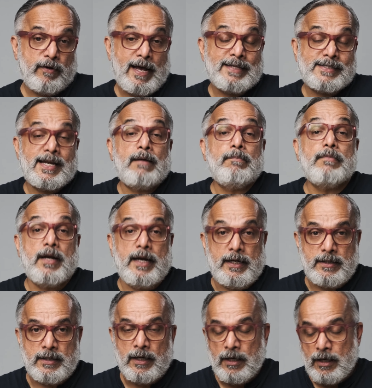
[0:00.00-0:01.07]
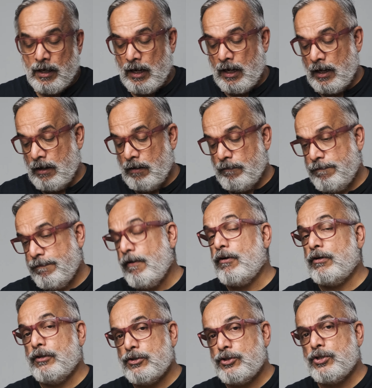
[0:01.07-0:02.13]
as an upgrade for
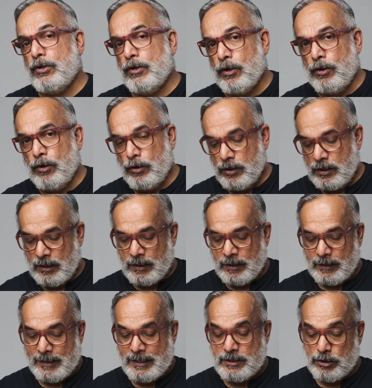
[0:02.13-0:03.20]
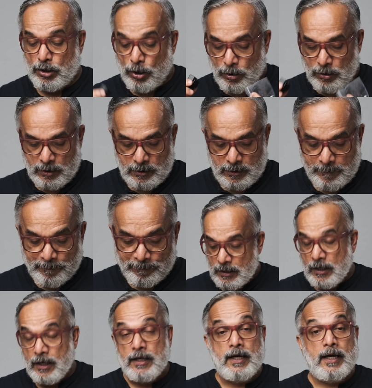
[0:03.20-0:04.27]
the Solo Kit owner.
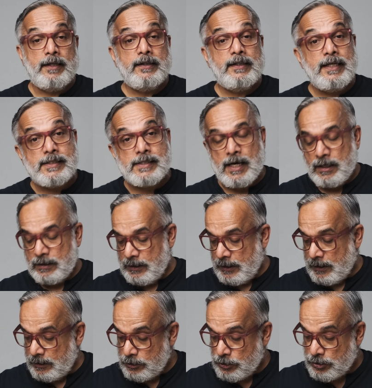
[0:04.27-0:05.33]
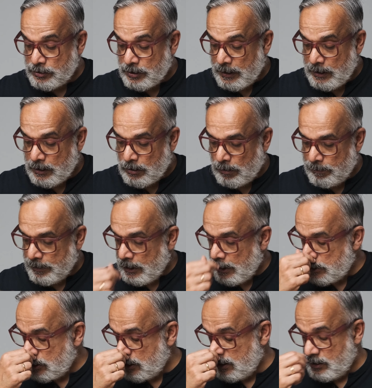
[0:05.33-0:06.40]
These are the 3
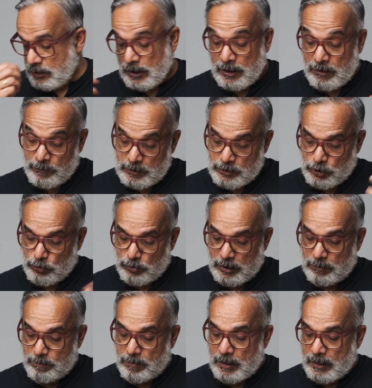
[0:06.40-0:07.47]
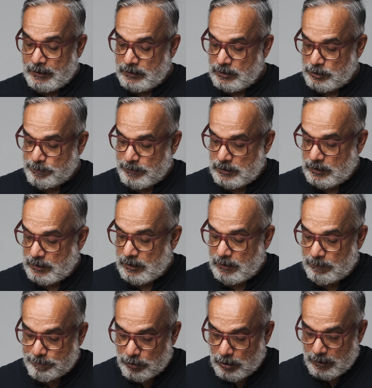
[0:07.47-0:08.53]
combinations in which you can buy this particular
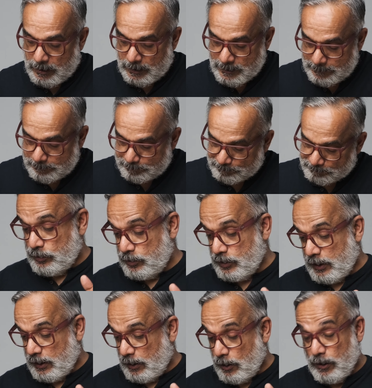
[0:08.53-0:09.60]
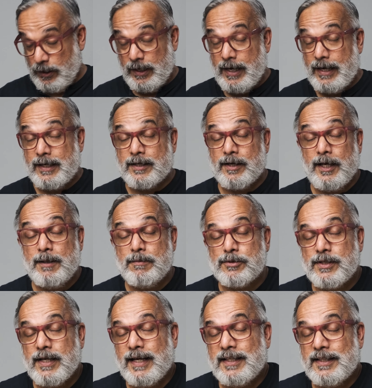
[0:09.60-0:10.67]
product. The Hollyland claims
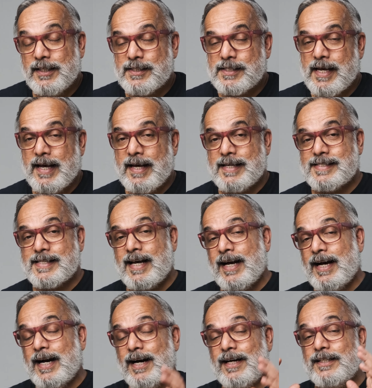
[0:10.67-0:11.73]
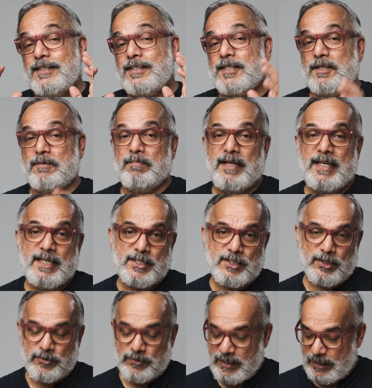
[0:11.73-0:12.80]
that this has a
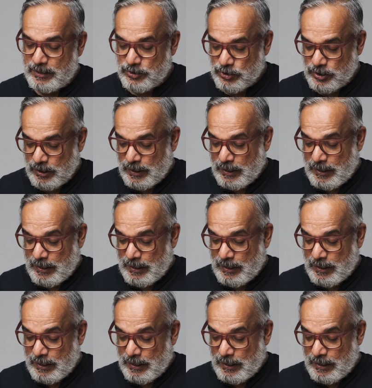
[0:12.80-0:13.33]
100-meter range.